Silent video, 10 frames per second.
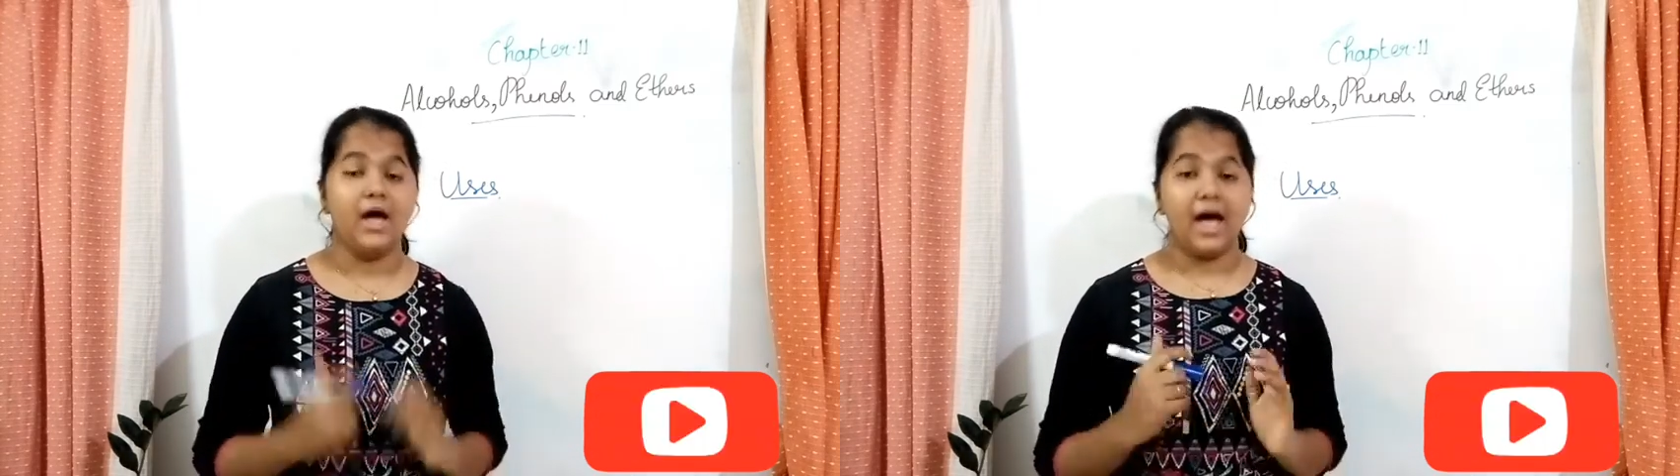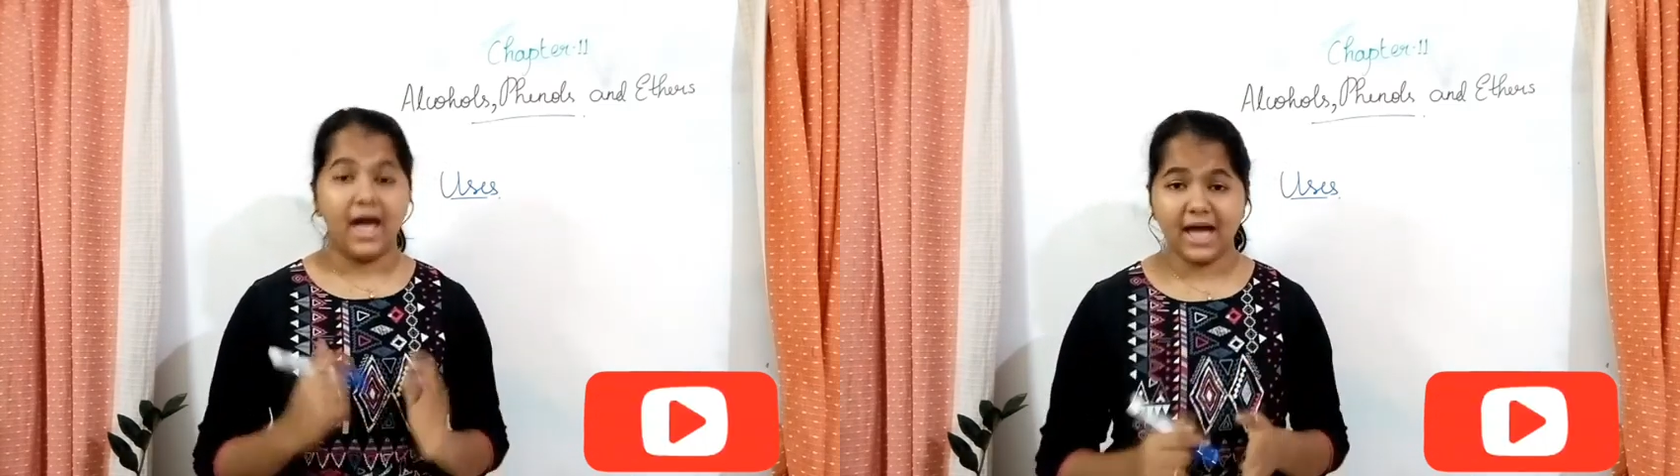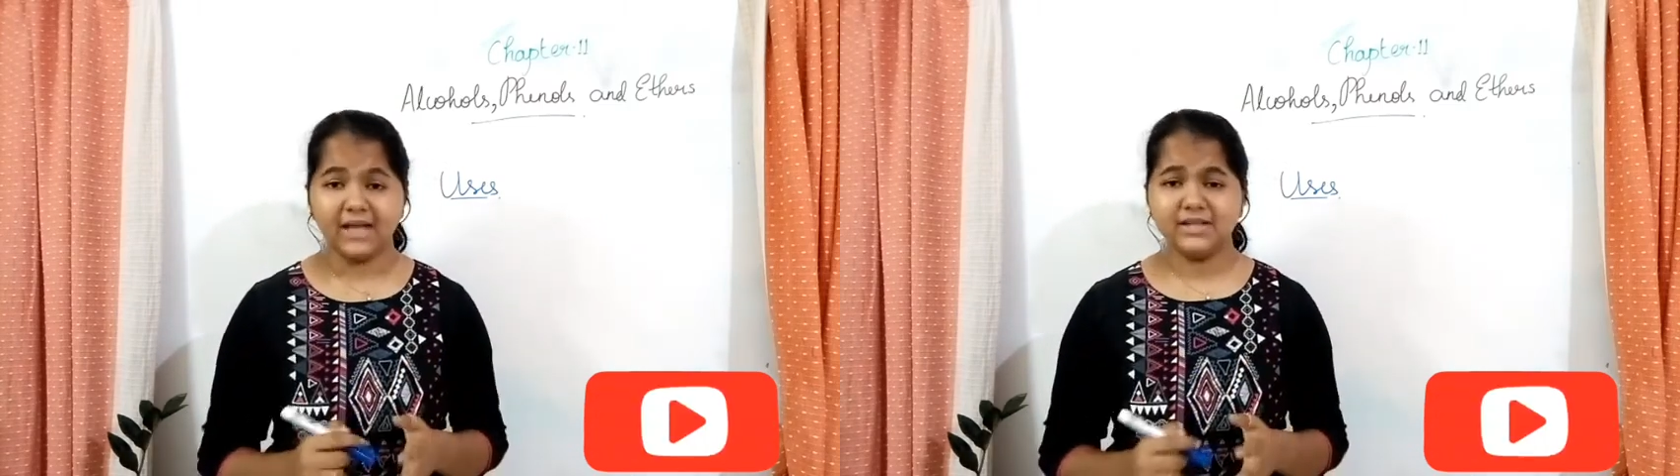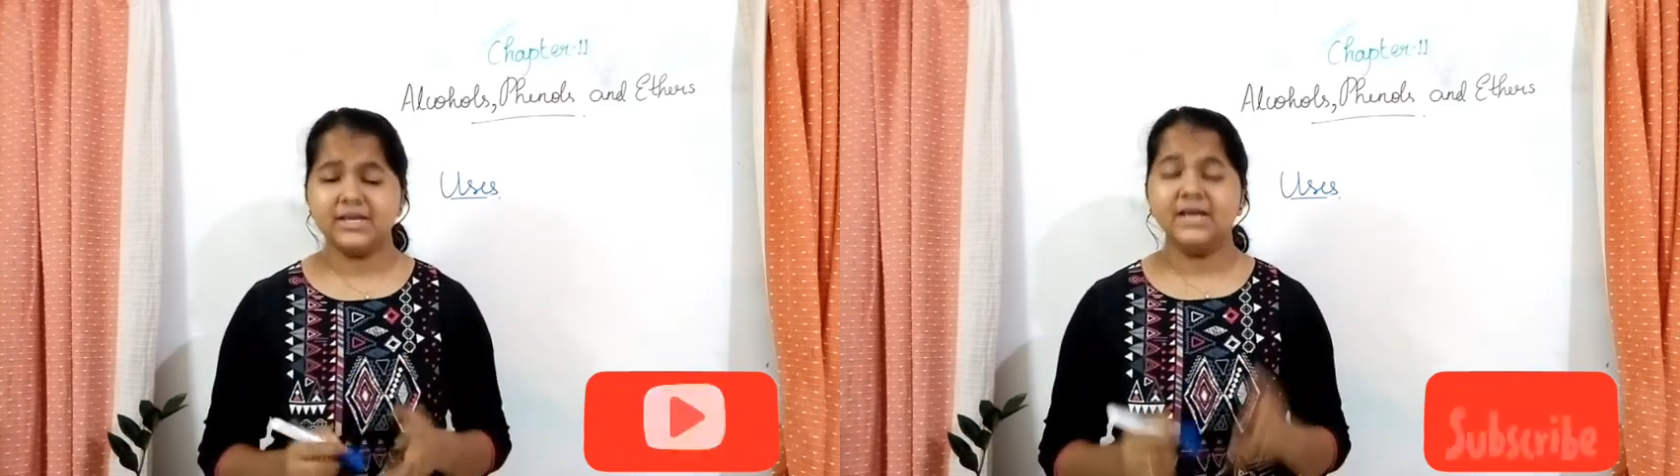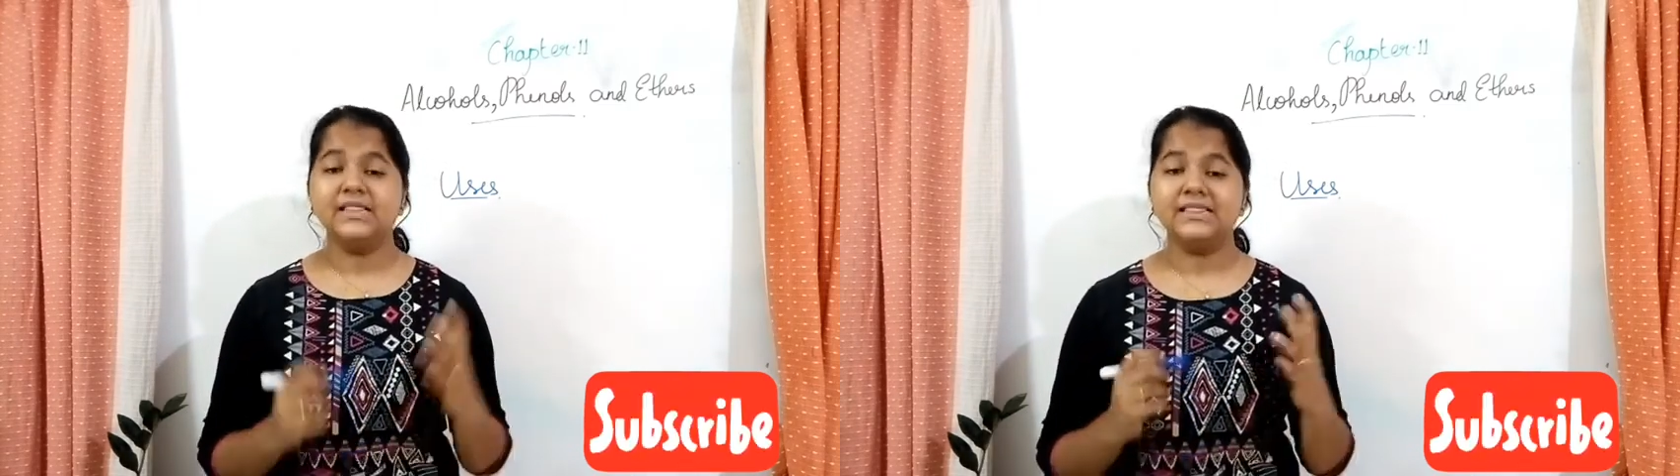And
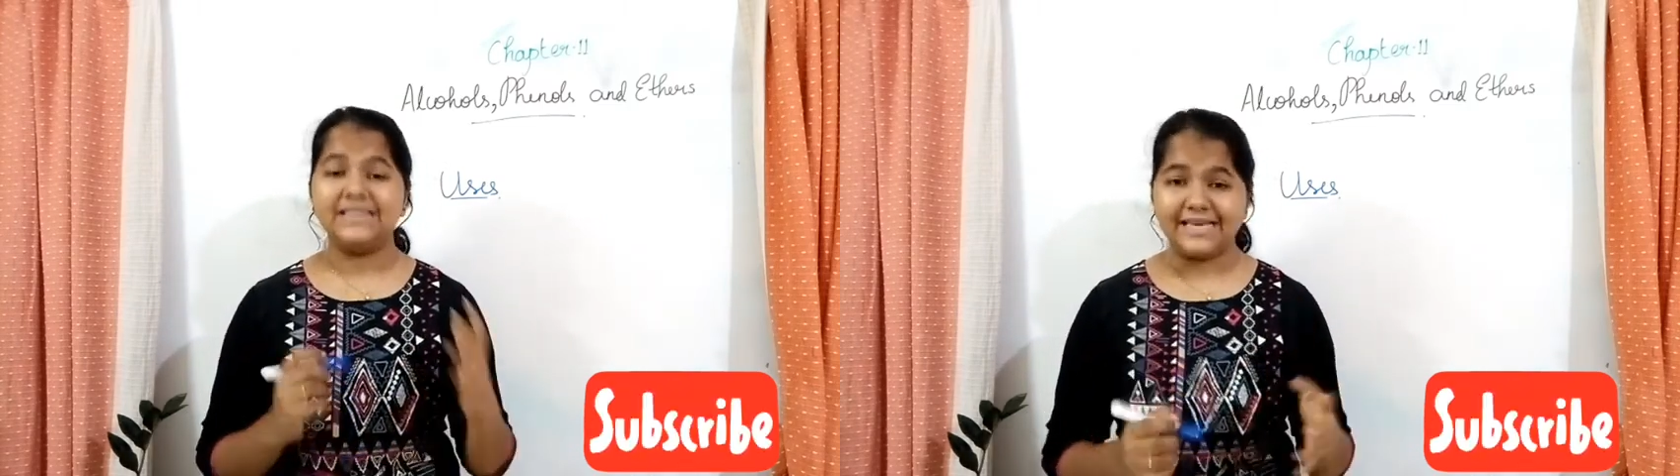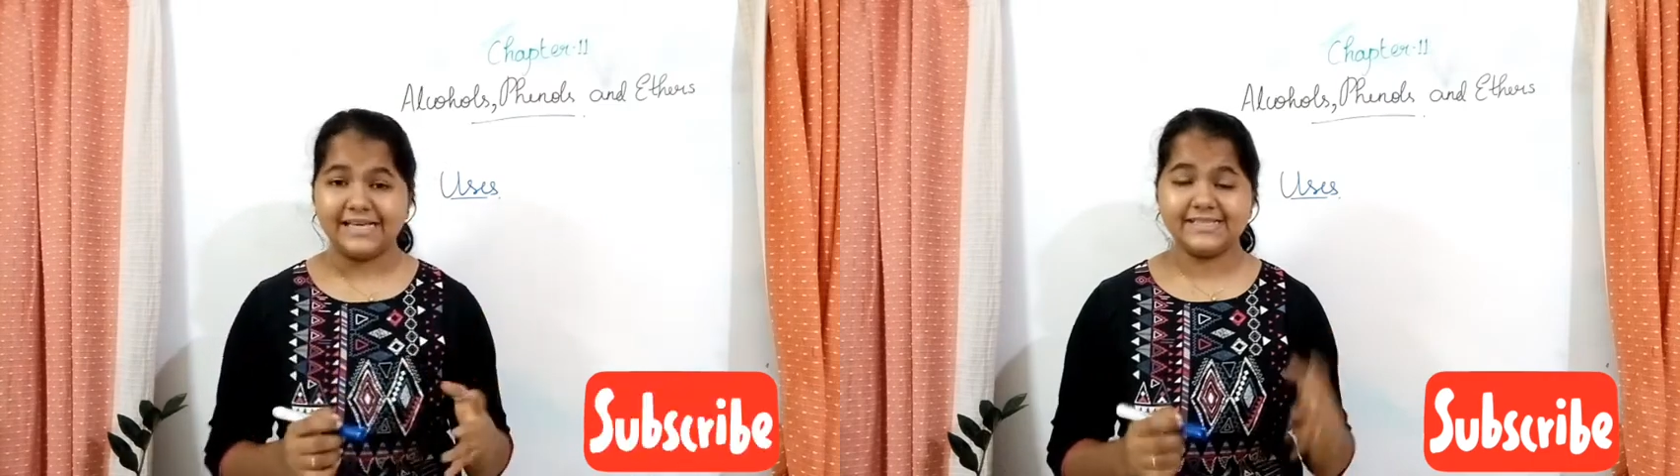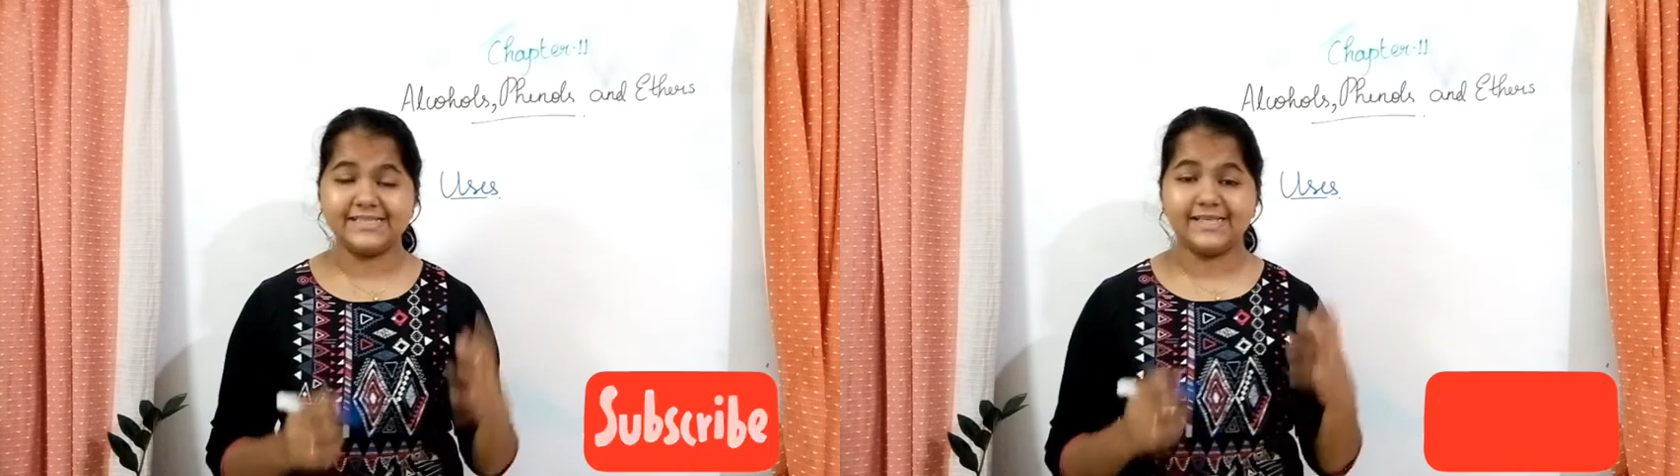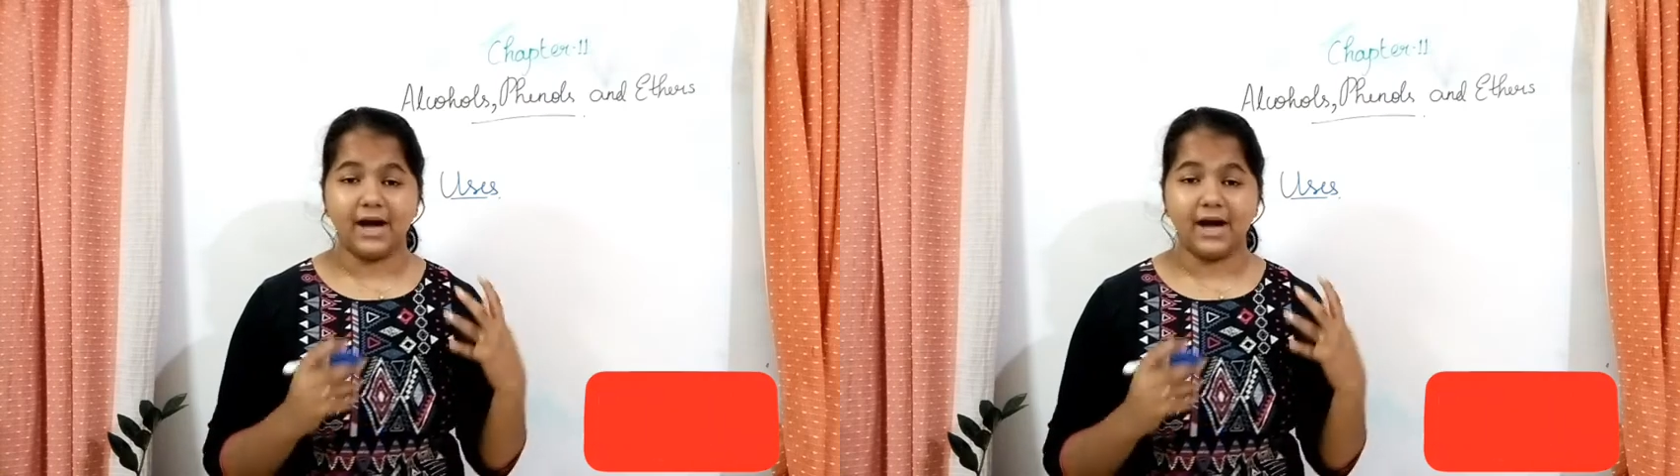these